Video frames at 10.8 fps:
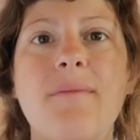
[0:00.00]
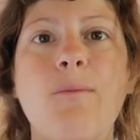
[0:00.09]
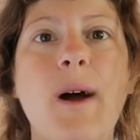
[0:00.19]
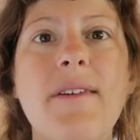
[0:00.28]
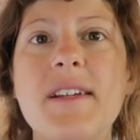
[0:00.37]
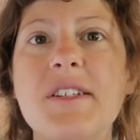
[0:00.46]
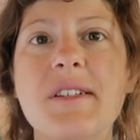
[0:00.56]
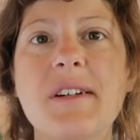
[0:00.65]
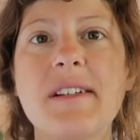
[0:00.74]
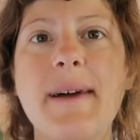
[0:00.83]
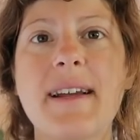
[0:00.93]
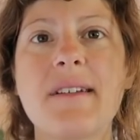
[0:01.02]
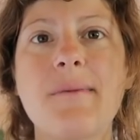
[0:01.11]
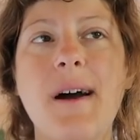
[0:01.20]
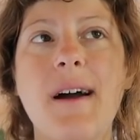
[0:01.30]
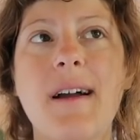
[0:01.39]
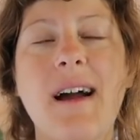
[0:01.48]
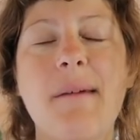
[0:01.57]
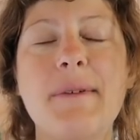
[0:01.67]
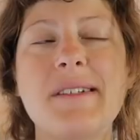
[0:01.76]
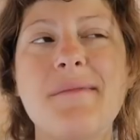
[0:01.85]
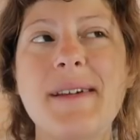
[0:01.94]
one of us just goes back to work. I'm
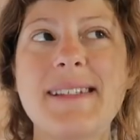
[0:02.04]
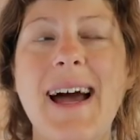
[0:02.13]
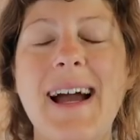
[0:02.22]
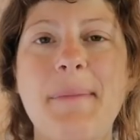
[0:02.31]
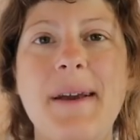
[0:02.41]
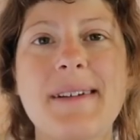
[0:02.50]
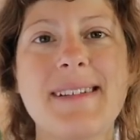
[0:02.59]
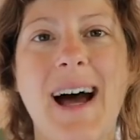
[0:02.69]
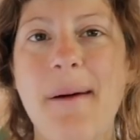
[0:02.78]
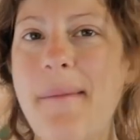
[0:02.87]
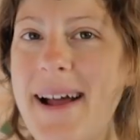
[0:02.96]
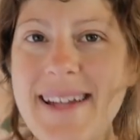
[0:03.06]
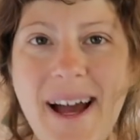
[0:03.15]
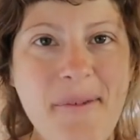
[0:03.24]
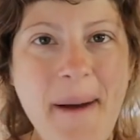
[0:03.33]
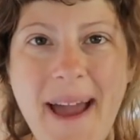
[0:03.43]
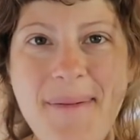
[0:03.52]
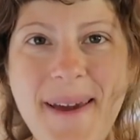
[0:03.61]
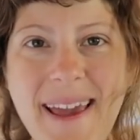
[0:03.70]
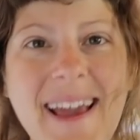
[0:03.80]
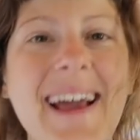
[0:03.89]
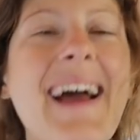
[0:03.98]
assuming Zach because I'm about to have a
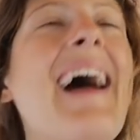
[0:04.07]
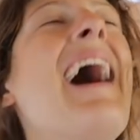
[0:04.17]
baby.